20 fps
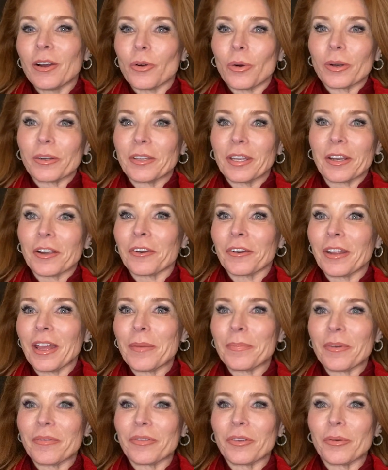or ticker
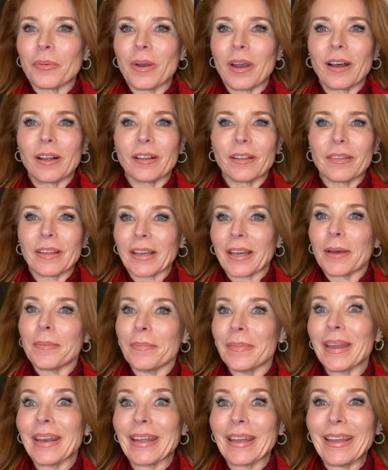tape, if you will, the
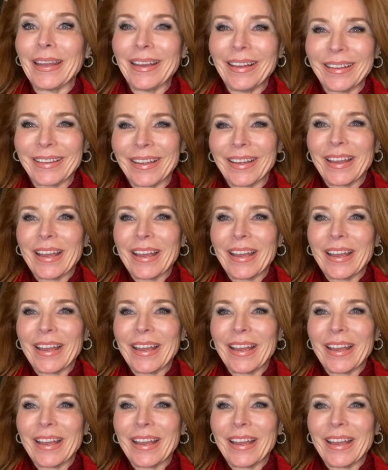committee,